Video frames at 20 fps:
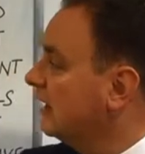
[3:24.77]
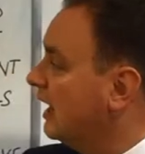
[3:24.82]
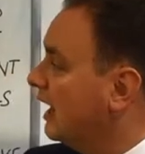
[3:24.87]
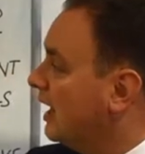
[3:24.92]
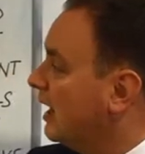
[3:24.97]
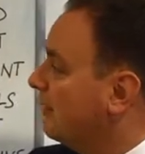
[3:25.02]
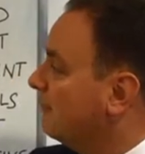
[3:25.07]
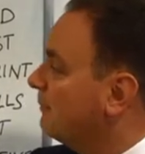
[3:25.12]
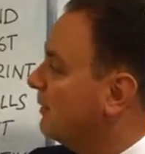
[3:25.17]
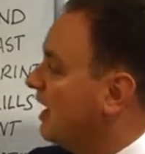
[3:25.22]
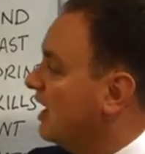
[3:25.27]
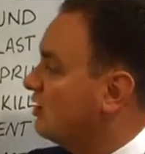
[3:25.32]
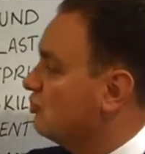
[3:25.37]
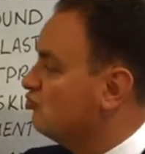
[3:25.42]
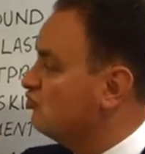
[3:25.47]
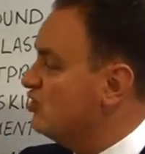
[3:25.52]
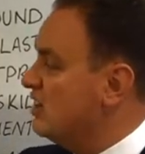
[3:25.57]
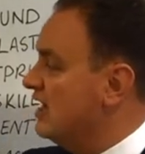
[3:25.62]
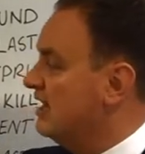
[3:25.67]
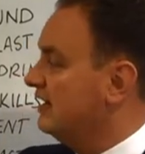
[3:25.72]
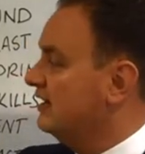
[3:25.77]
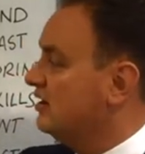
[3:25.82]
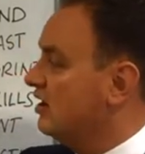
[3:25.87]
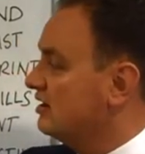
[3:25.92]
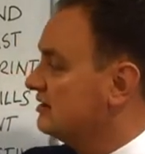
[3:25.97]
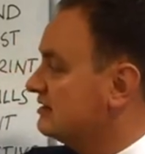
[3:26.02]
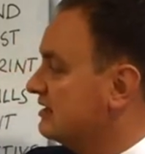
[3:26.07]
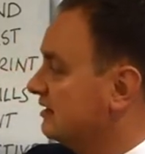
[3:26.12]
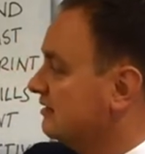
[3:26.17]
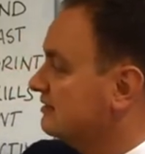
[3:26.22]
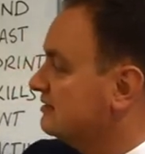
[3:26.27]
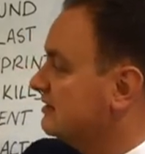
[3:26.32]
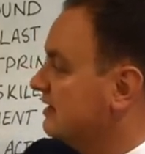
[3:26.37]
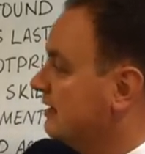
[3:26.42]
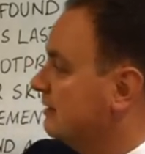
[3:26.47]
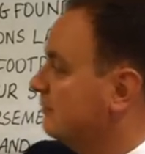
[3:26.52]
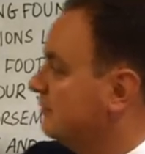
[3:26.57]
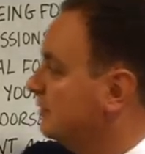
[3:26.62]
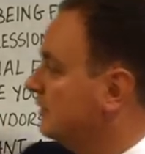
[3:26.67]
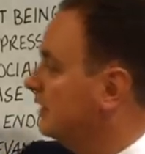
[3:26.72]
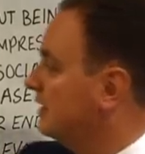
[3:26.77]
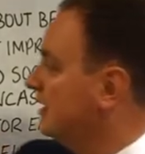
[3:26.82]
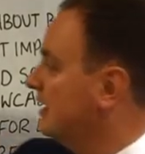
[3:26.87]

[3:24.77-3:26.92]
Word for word: Um, and a really nice little tip